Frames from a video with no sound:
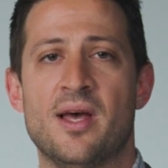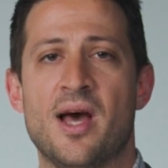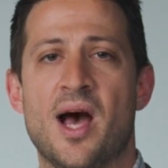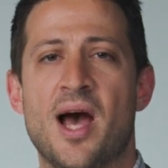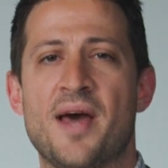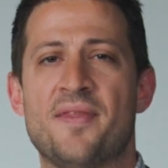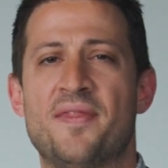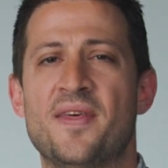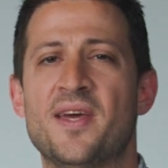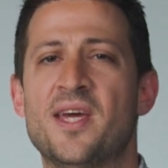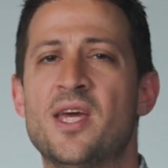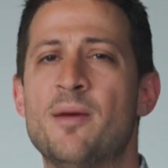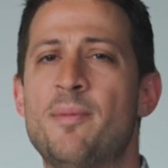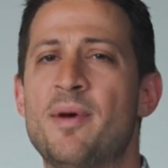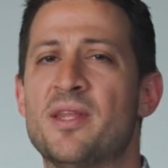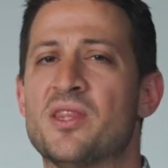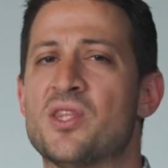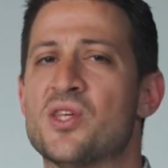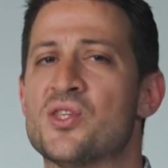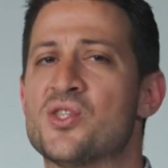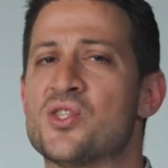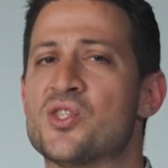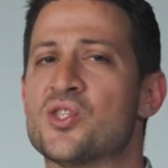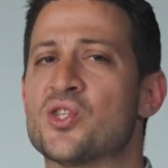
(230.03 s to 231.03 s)
I think about
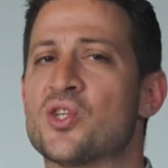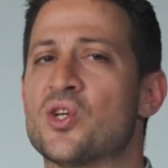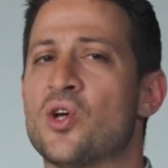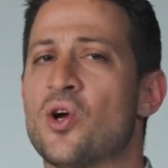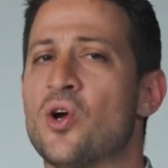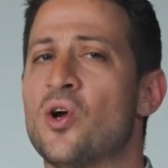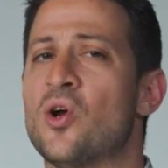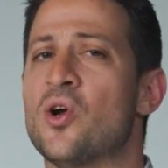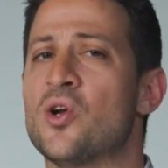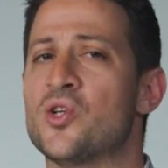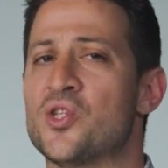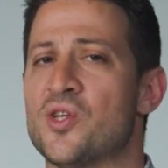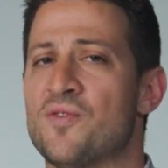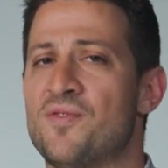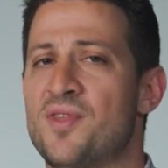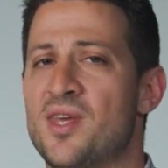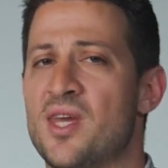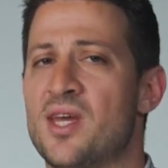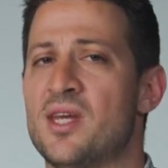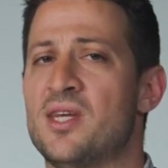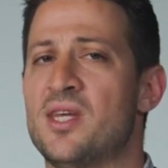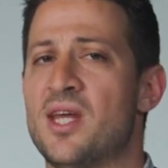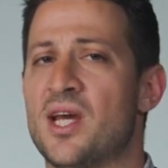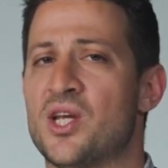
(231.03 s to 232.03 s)
the scourge of
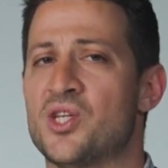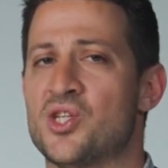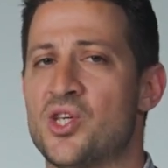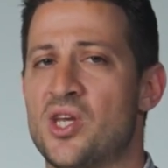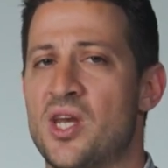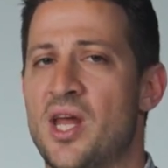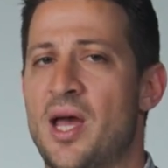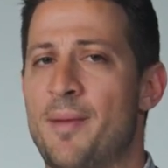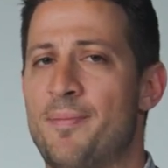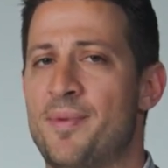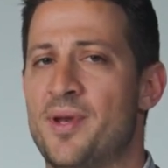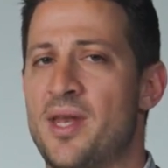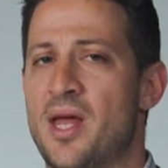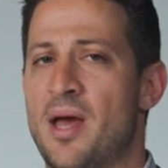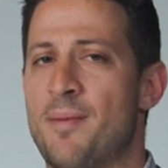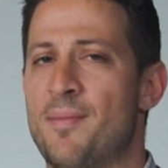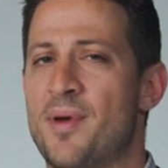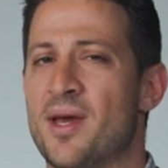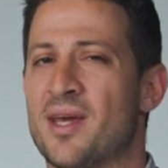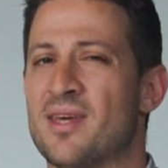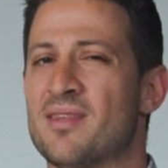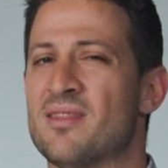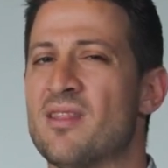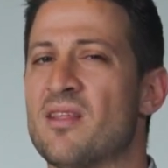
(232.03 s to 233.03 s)
the addiction
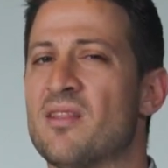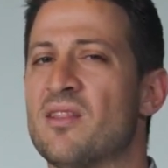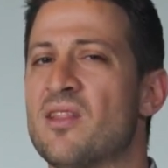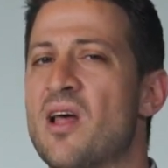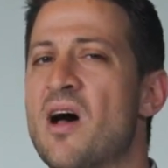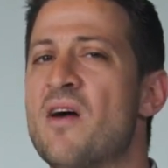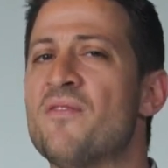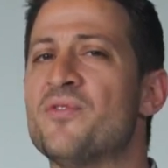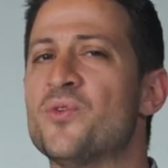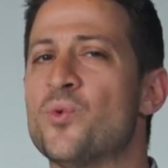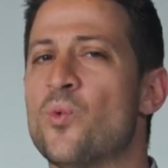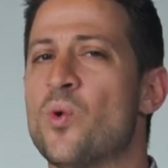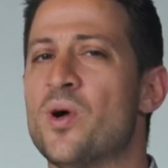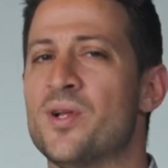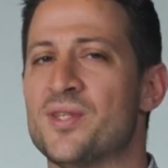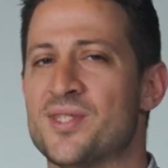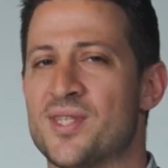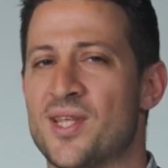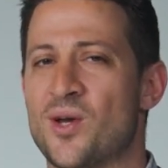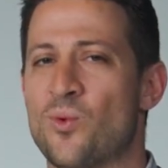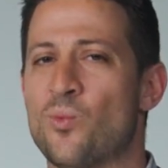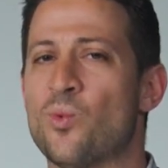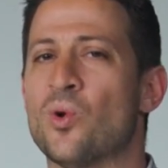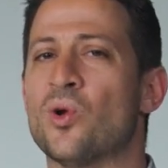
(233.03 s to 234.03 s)
epidemic and the loved ones
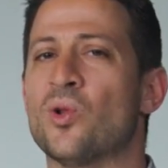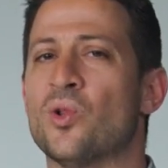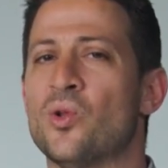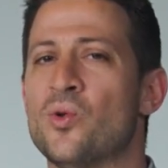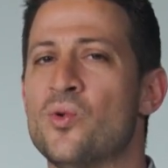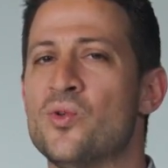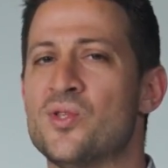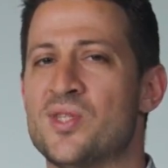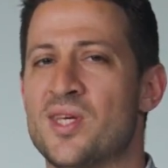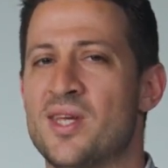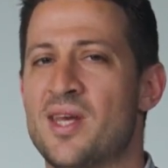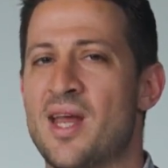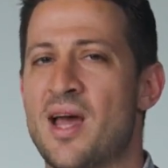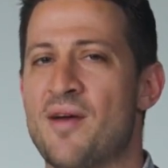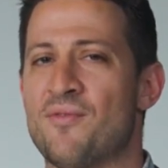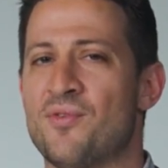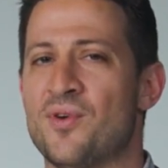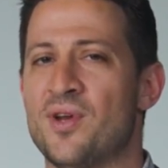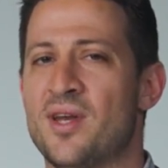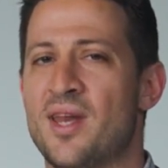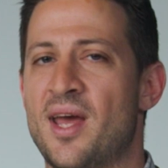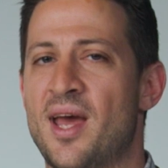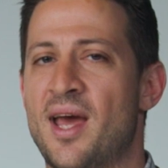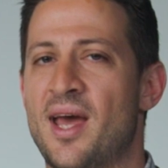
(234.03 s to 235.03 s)
that we're losing
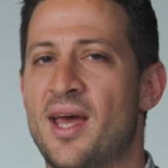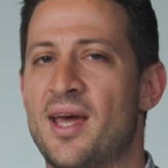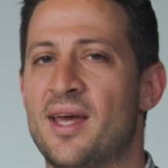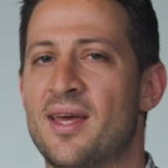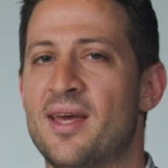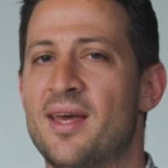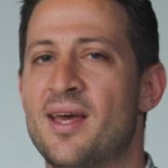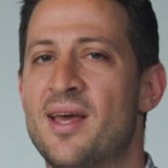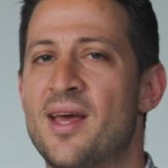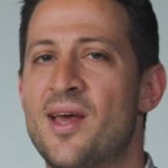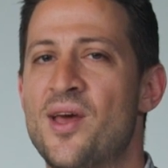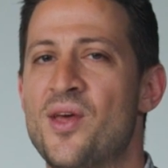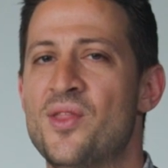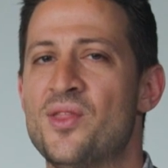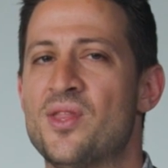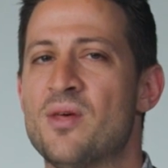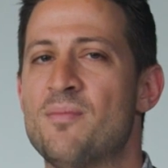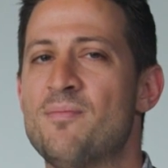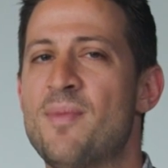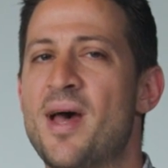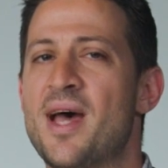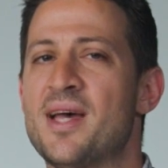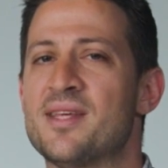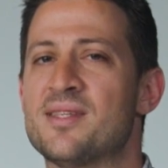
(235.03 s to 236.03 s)
every day, the
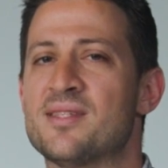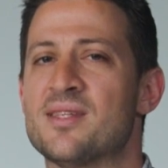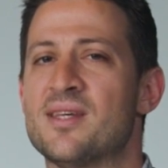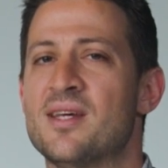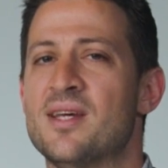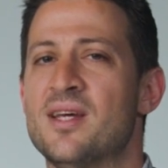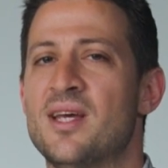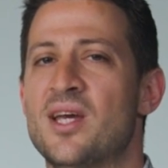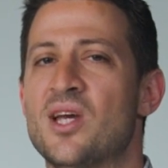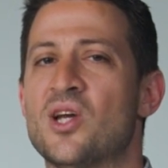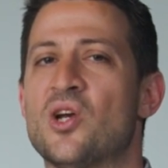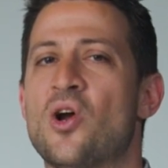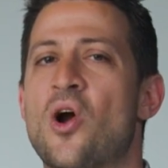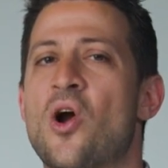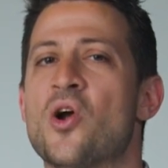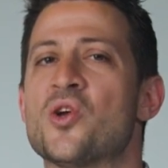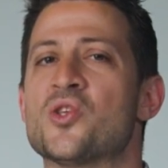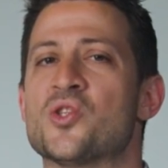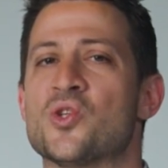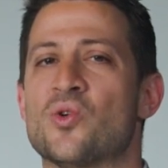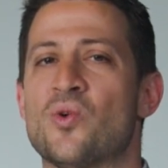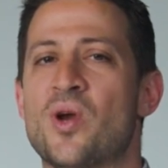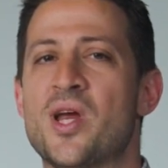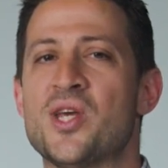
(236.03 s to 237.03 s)
mass
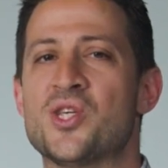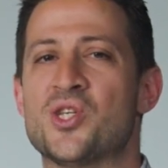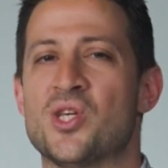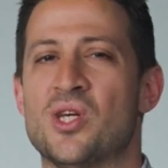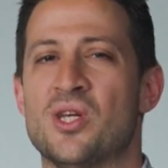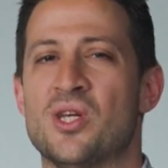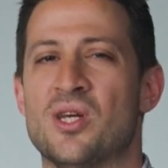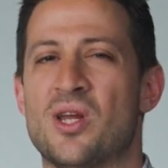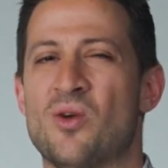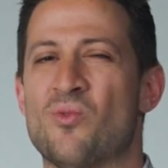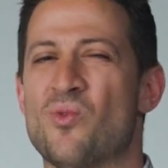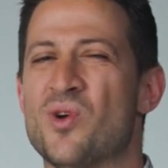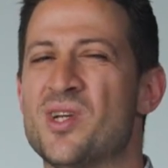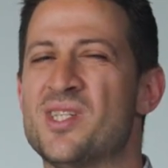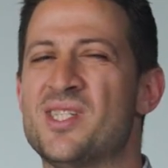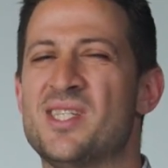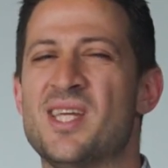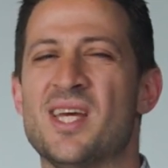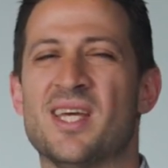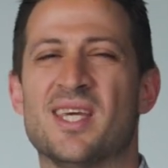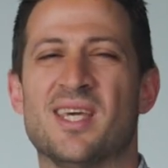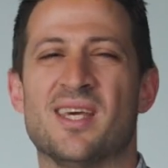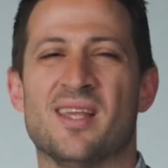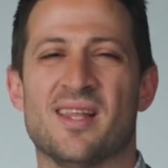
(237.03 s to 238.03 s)
incarceration and
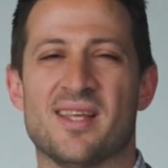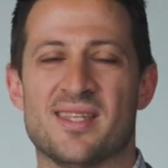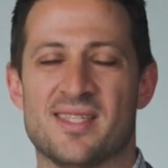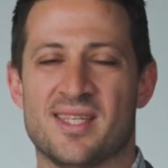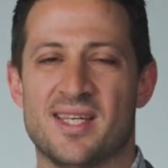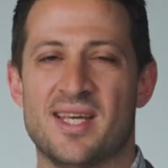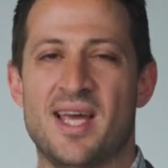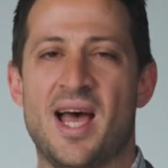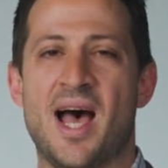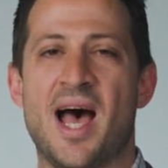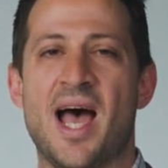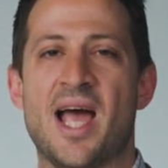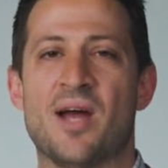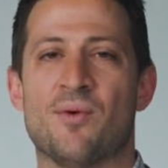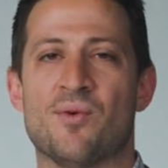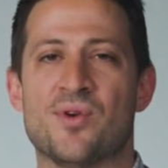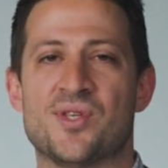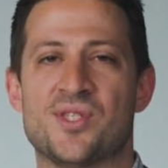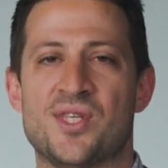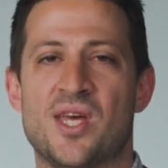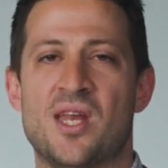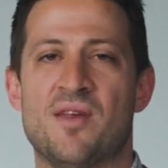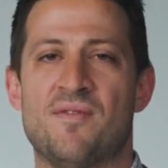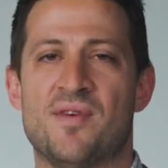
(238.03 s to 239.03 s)
ridiculously high
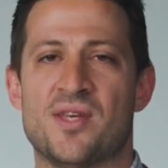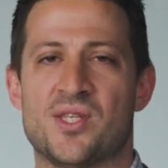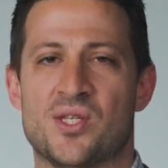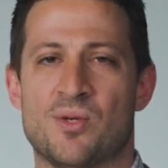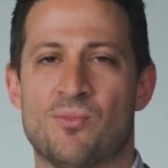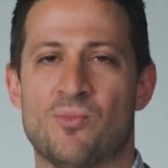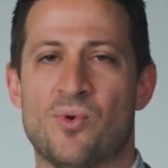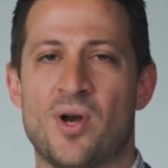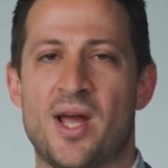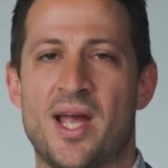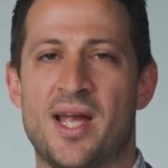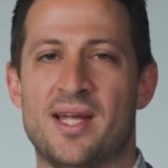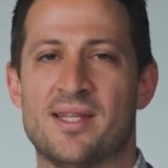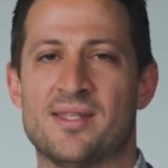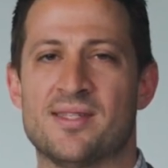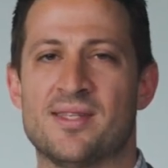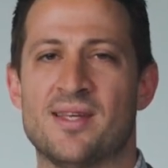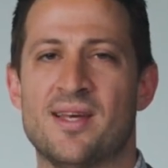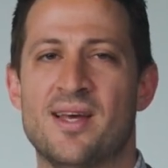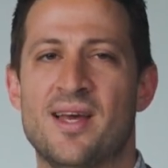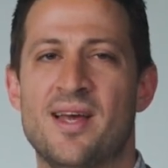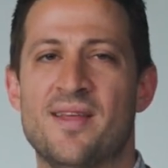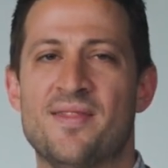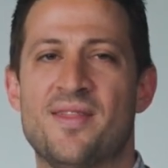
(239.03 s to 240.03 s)
recidivism rates
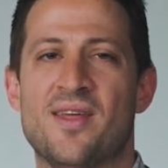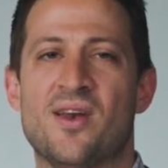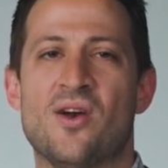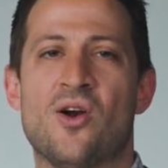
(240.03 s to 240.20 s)
that